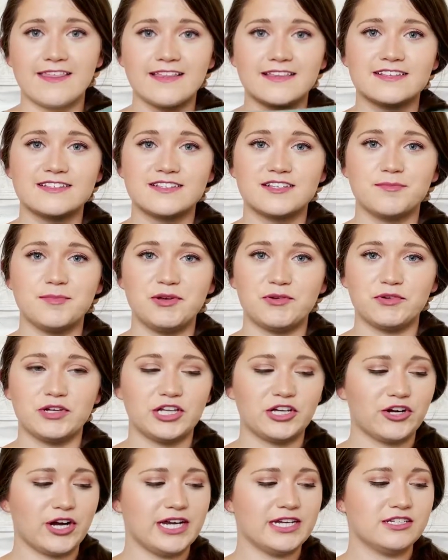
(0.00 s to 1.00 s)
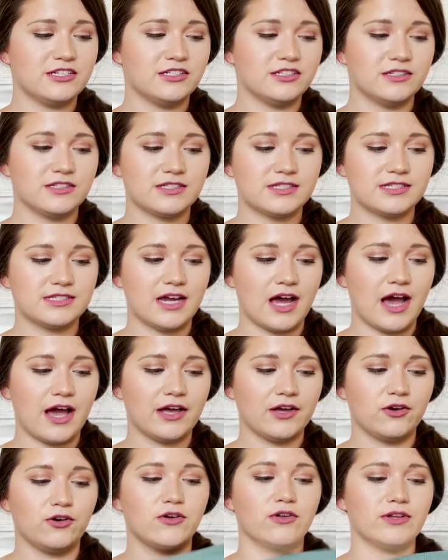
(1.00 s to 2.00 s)
think this is gonna be really great to
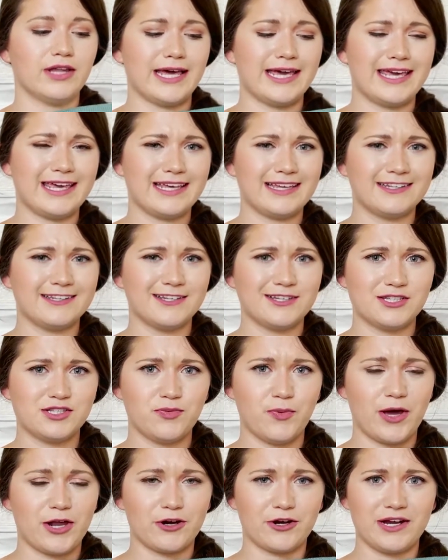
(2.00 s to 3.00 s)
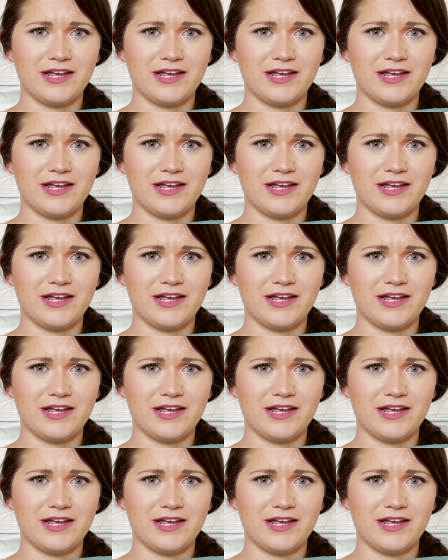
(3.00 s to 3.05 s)
style like the sweater,